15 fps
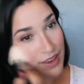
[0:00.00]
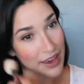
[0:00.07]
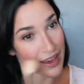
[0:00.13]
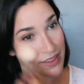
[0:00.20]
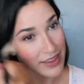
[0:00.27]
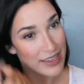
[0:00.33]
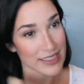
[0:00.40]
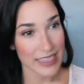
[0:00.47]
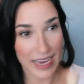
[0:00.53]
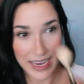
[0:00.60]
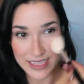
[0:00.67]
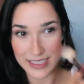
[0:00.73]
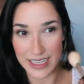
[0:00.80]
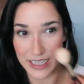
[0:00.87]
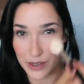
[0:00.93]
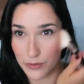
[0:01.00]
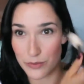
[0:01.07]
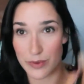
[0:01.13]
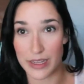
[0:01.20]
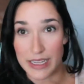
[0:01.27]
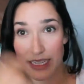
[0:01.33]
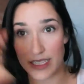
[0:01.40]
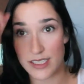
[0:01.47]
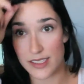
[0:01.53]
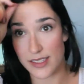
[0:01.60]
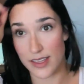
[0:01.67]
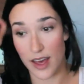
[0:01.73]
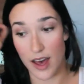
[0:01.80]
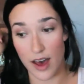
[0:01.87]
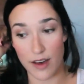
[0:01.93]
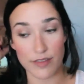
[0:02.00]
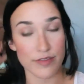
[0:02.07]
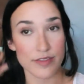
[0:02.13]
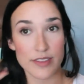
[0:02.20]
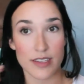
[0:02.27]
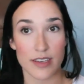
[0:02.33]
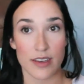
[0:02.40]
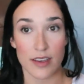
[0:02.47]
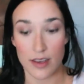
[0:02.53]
And this has like a really soft